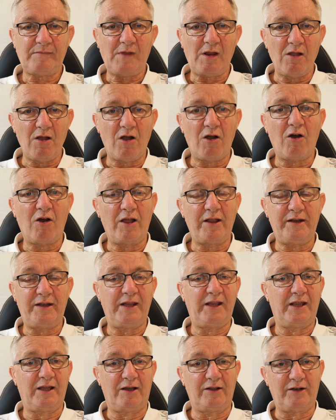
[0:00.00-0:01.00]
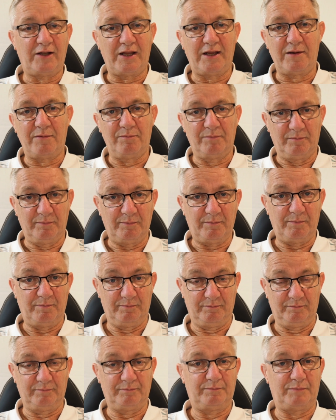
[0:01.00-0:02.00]
Heidi at the
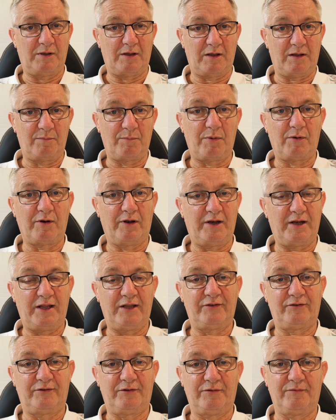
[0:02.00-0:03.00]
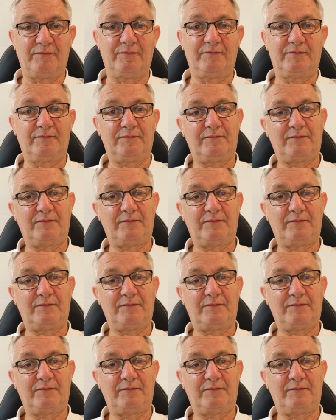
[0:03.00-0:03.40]
Polynesian